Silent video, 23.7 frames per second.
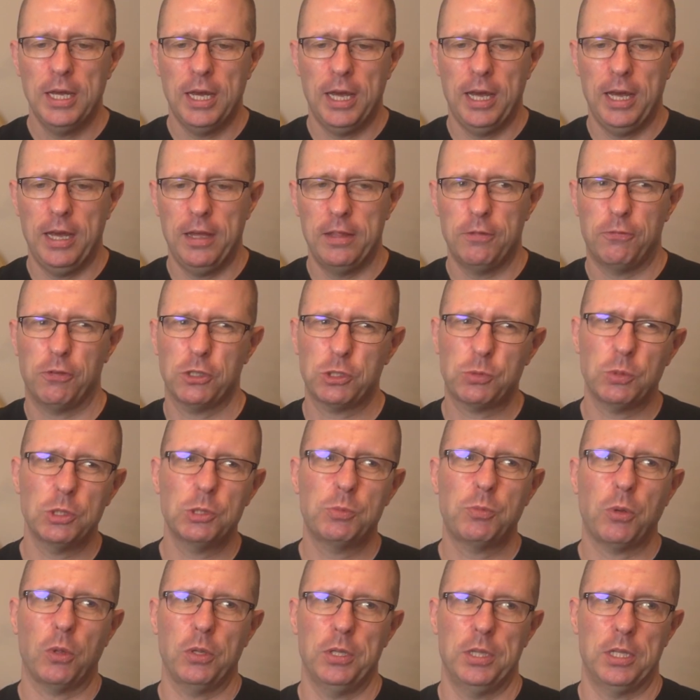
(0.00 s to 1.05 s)
The first one's
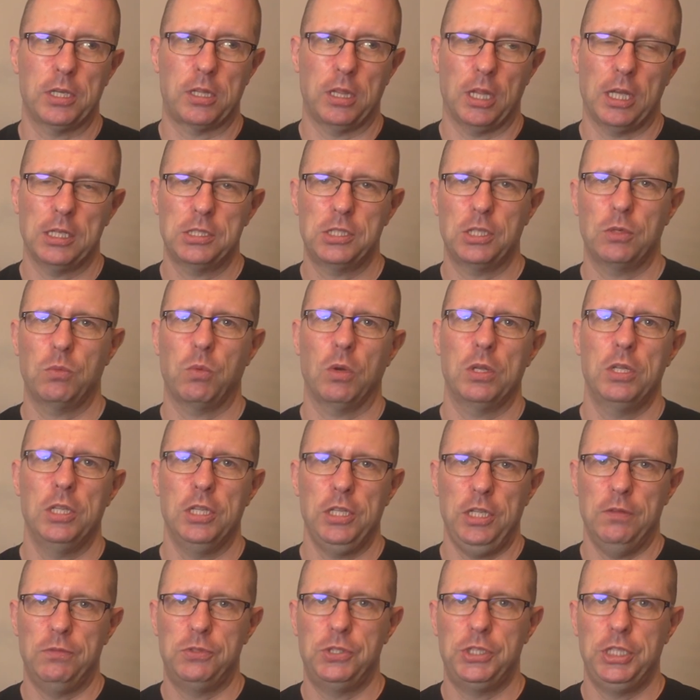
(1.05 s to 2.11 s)
probably the classic one
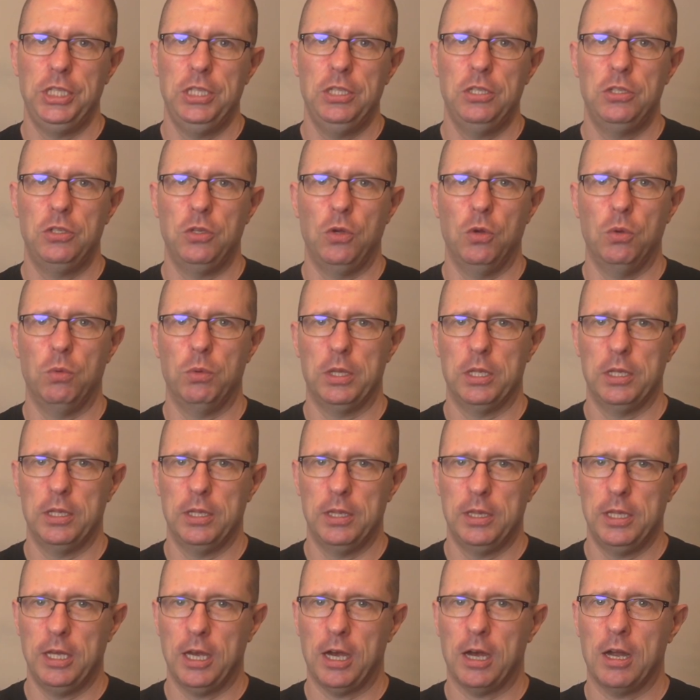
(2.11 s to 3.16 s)
that you've seen, you know, where
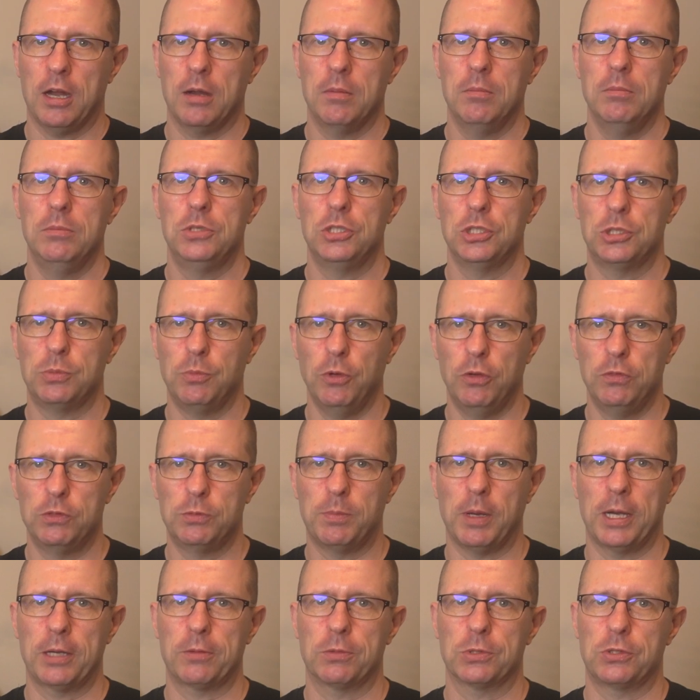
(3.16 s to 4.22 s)
the arm just moves
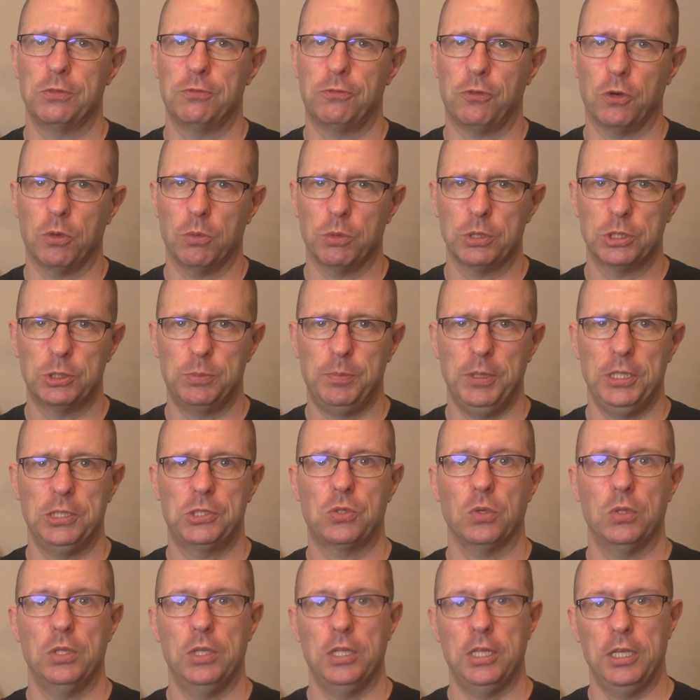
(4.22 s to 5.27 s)
backwards and forwards
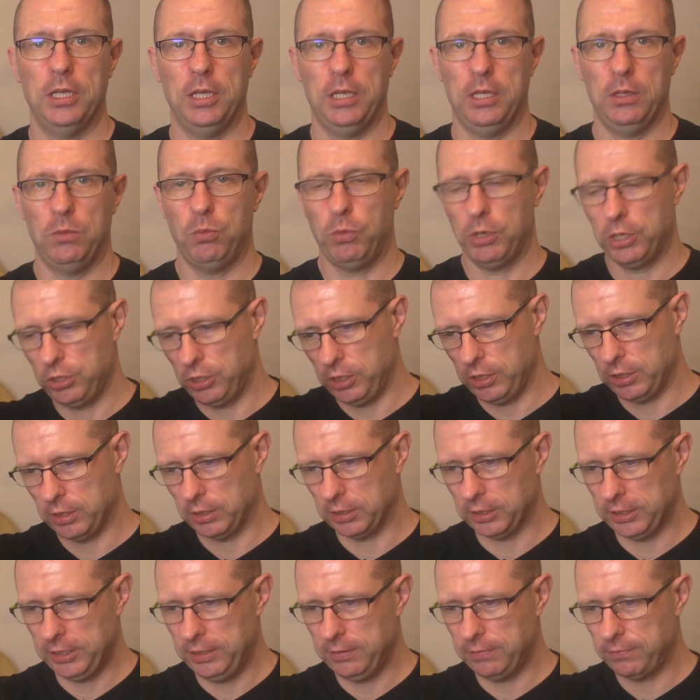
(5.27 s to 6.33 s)
based on the where you
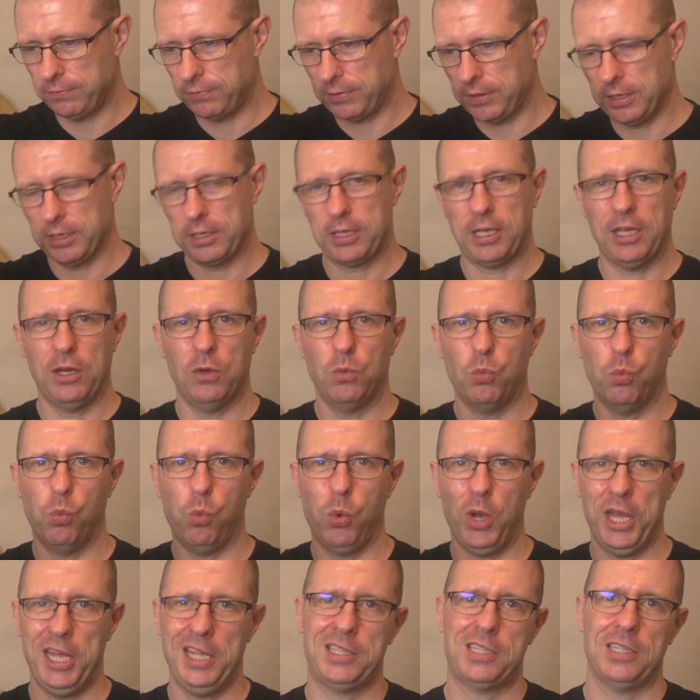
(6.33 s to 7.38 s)
leave the kind of
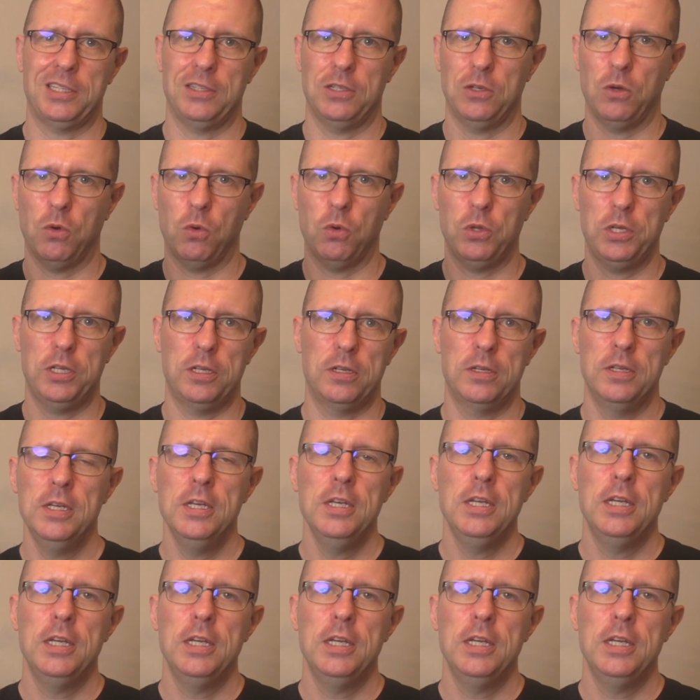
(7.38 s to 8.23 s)
weight on it.